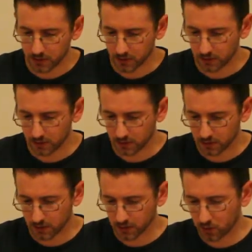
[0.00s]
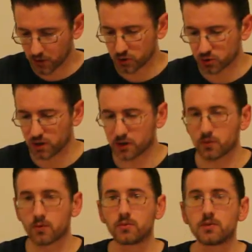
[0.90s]
then you want to try
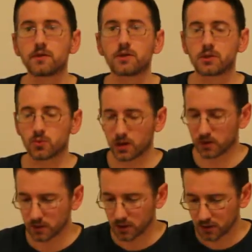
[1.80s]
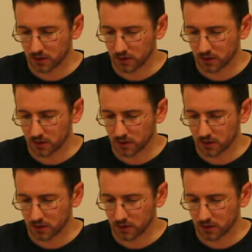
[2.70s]
and remove it as well.